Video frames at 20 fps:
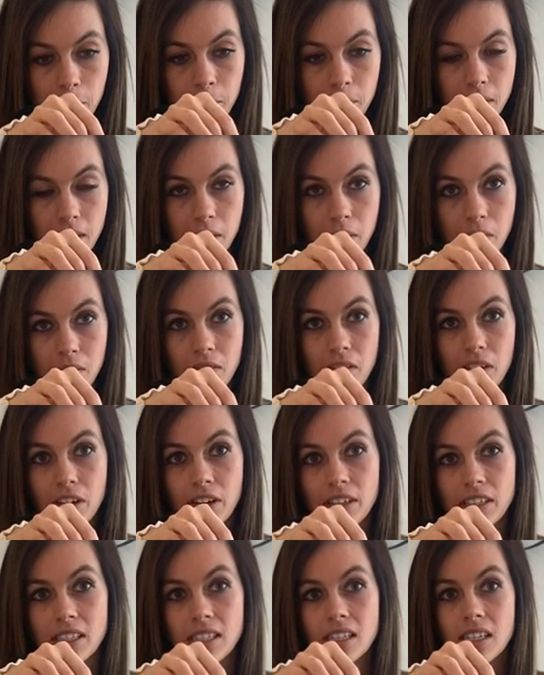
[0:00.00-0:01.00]
but they were
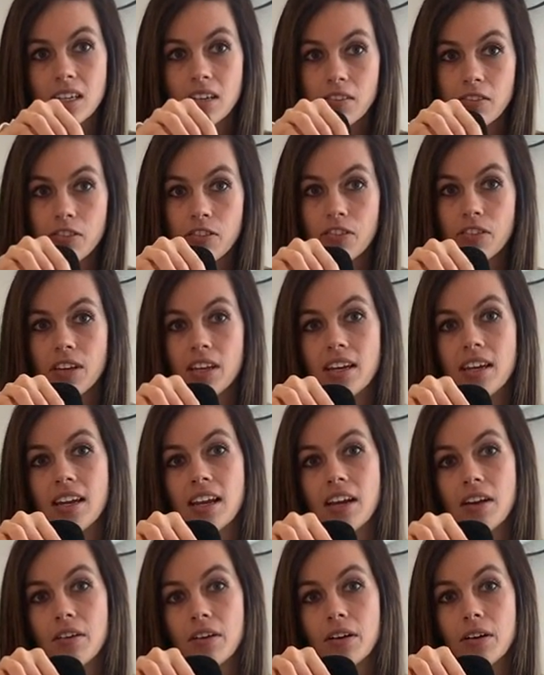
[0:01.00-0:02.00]
very stiff and
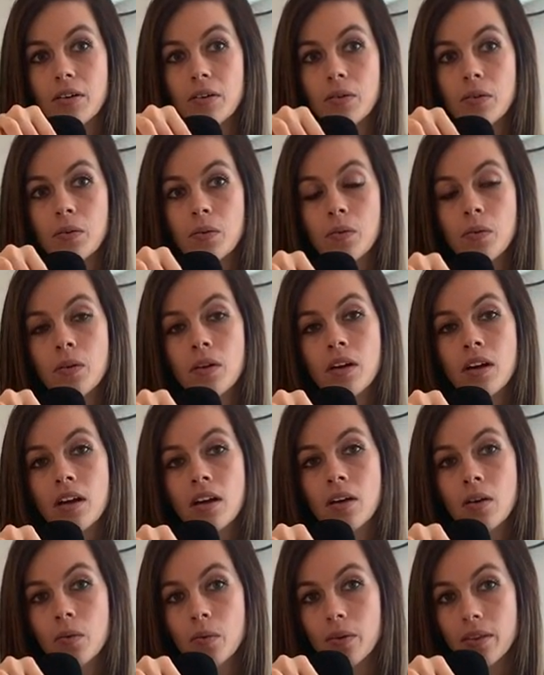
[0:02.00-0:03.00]
narrow
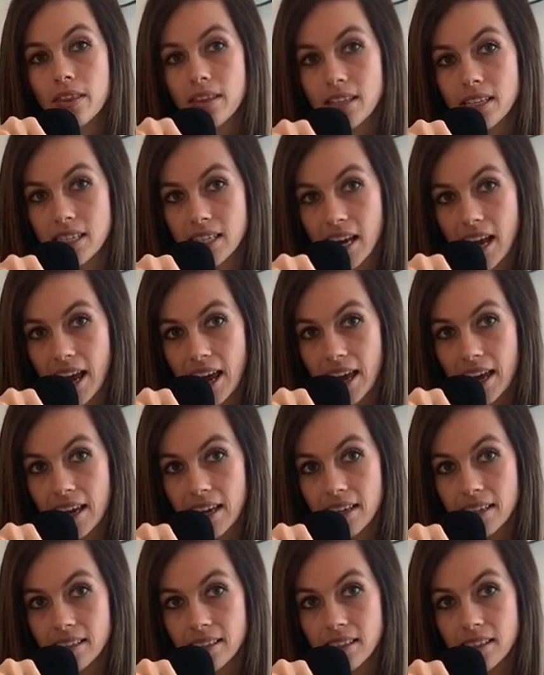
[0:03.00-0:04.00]
with the
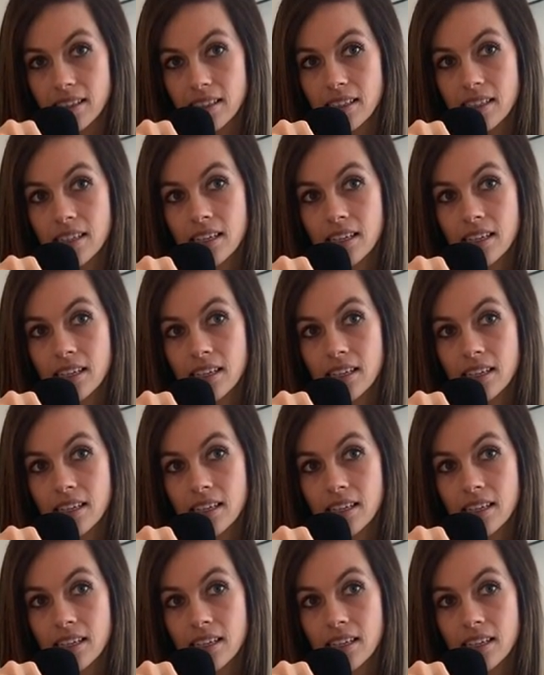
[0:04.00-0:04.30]
ties